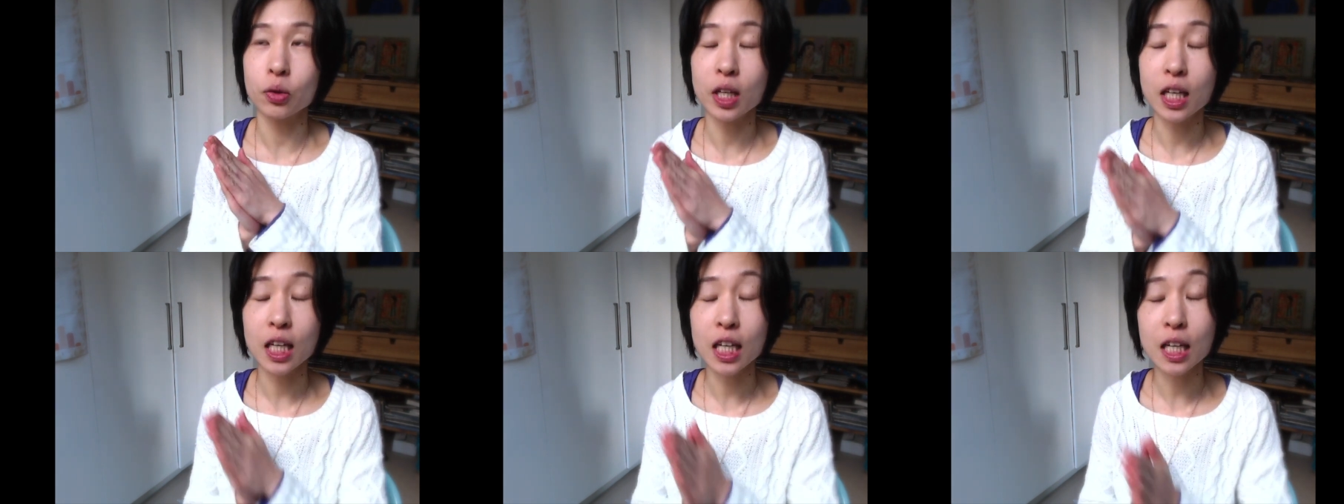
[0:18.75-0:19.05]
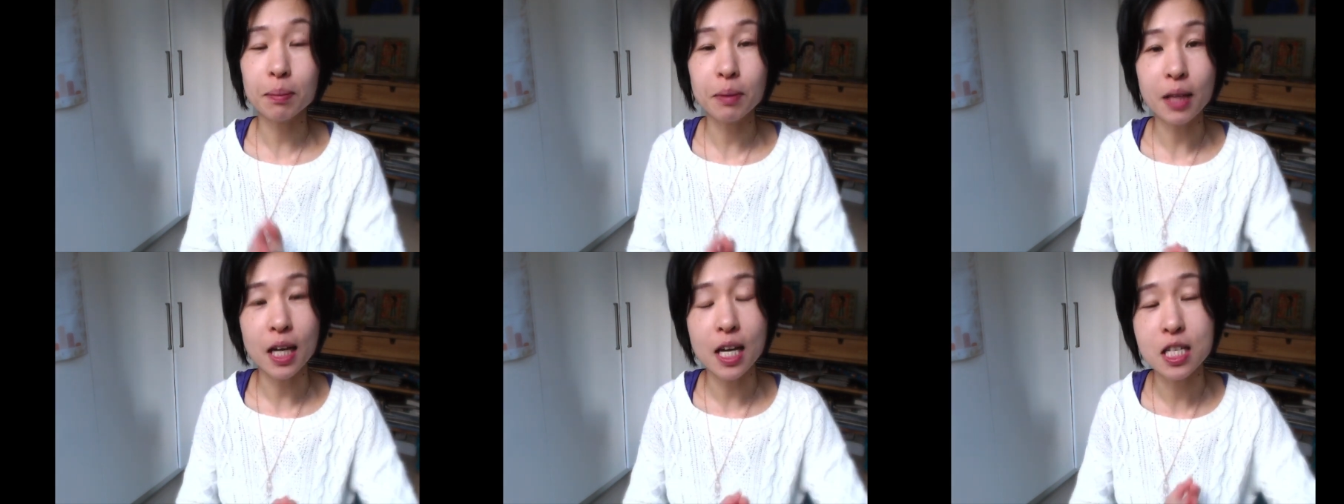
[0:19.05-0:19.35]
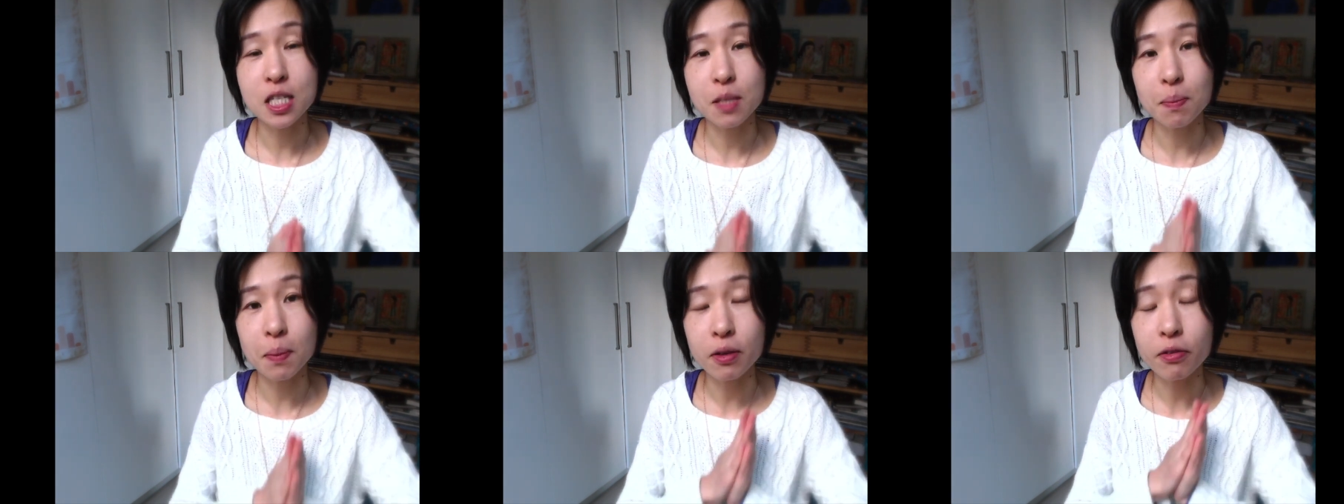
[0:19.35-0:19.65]
keep the
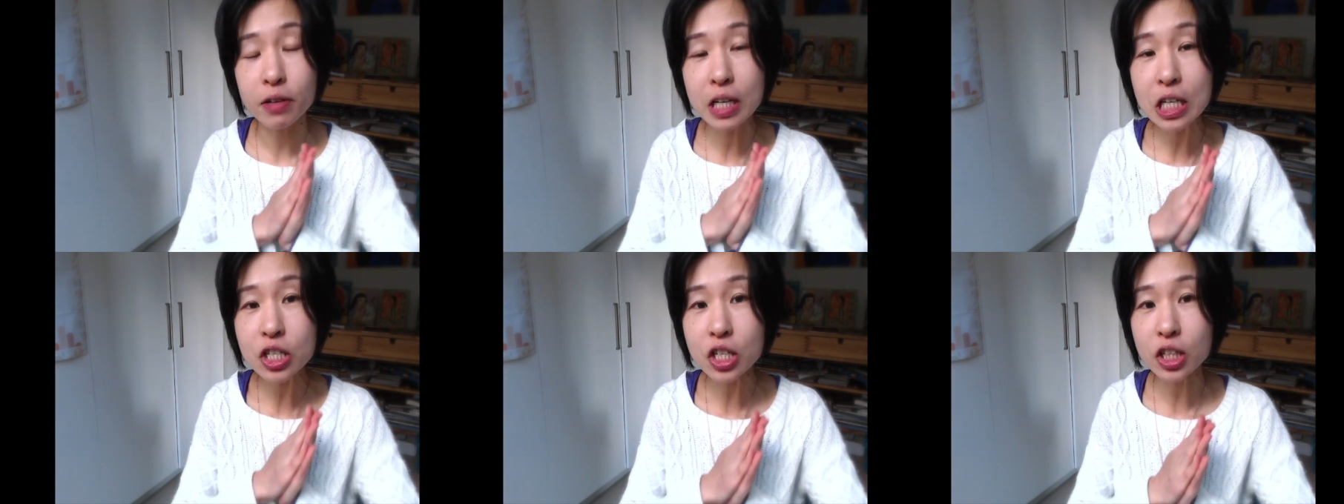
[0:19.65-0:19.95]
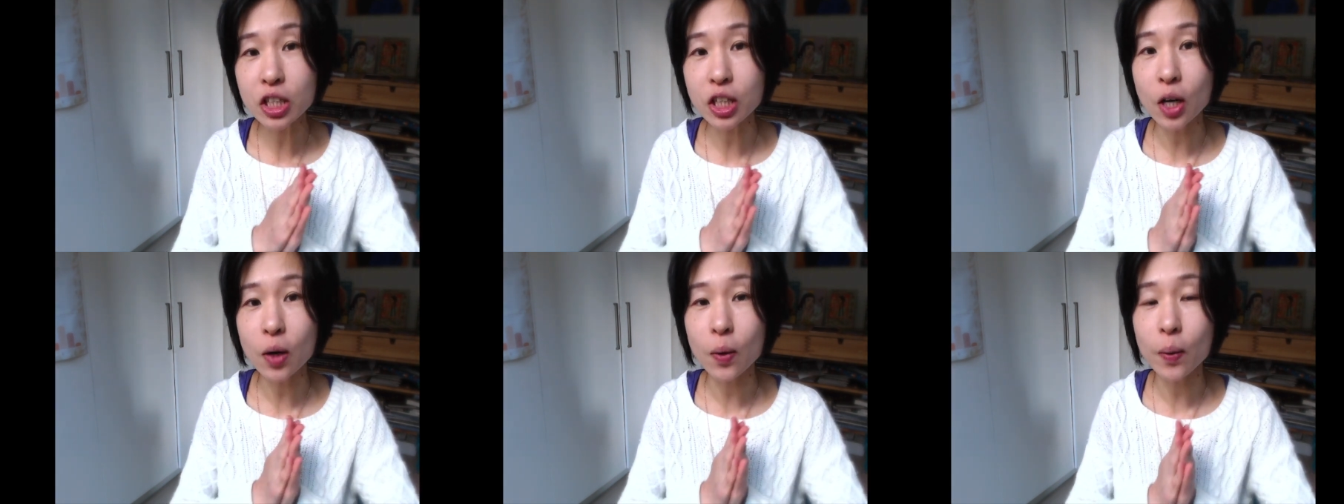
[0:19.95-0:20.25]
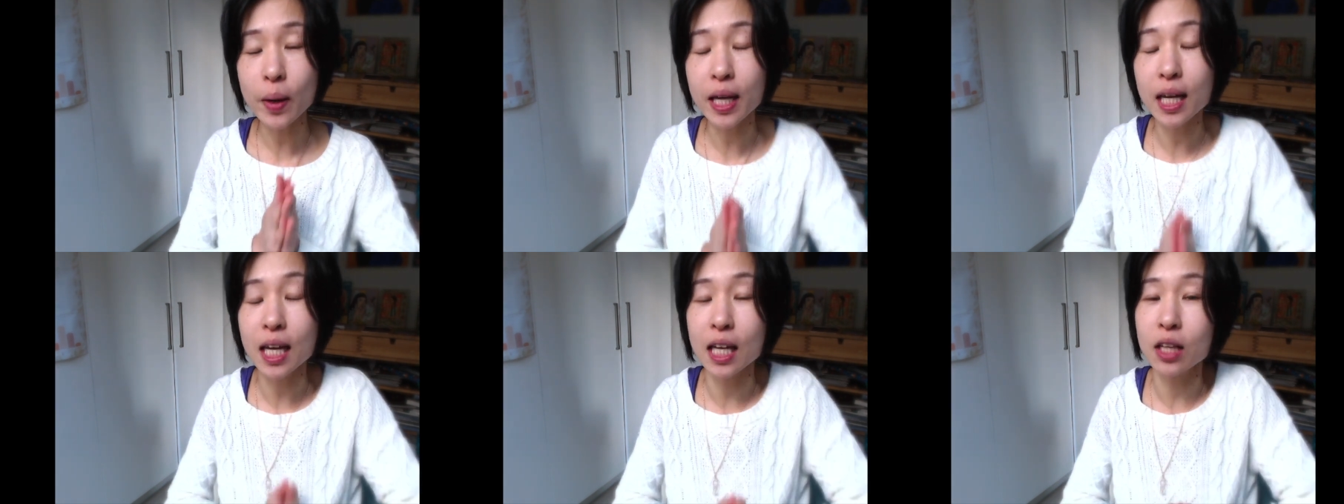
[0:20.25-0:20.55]
inspiration
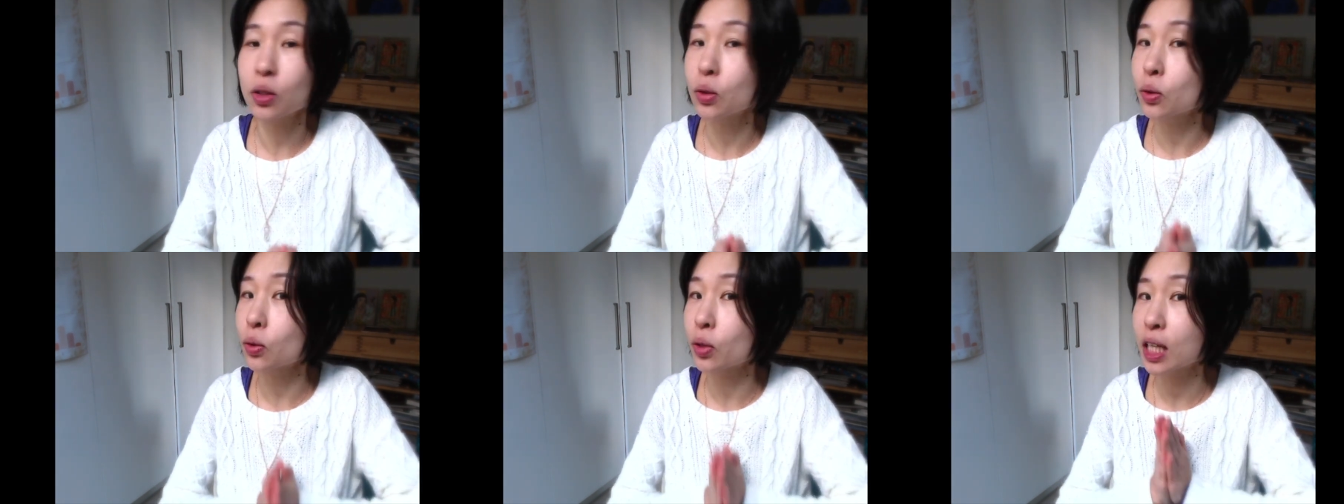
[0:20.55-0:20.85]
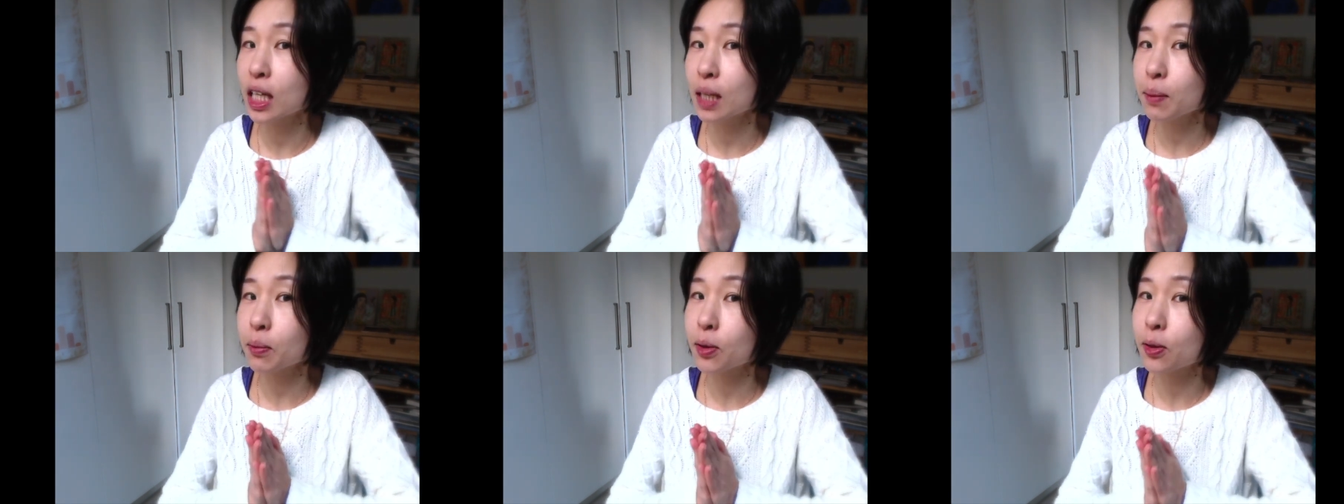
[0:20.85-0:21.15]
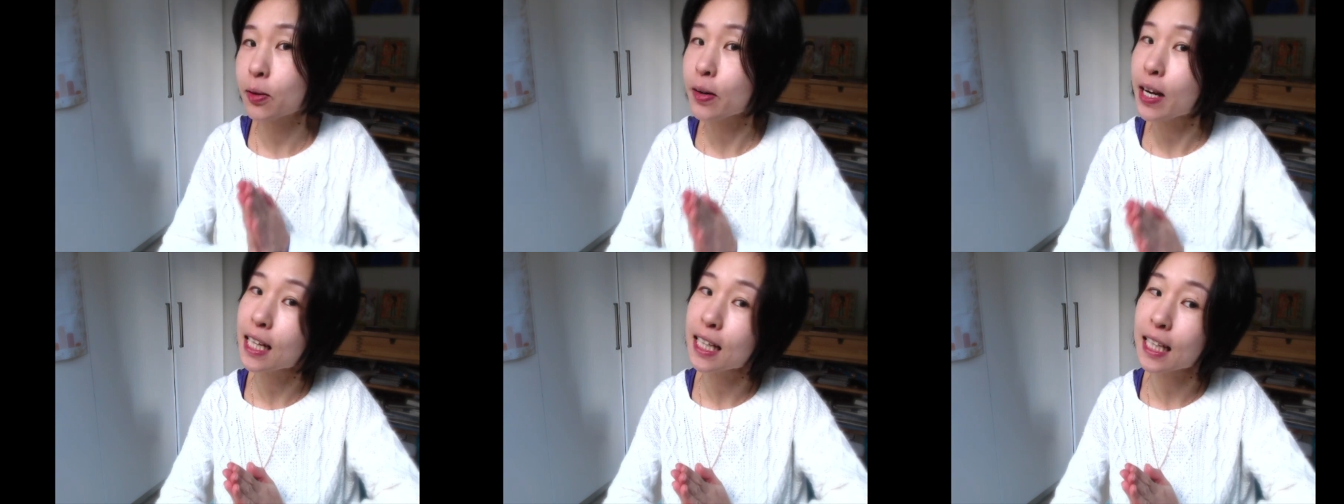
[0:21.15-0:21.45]
going and to keep
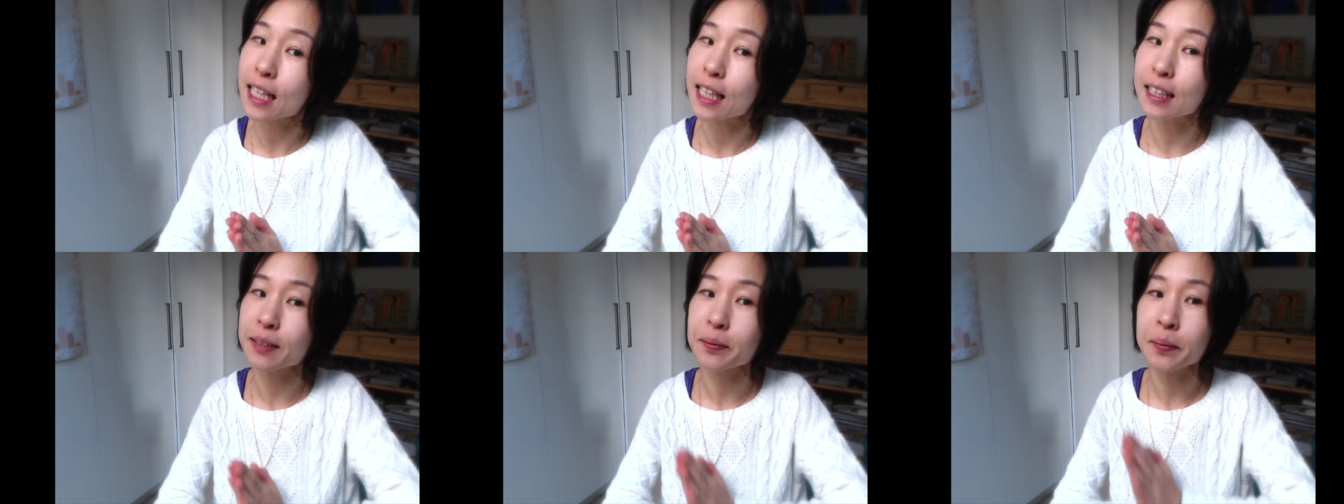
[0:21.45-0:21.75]
creating.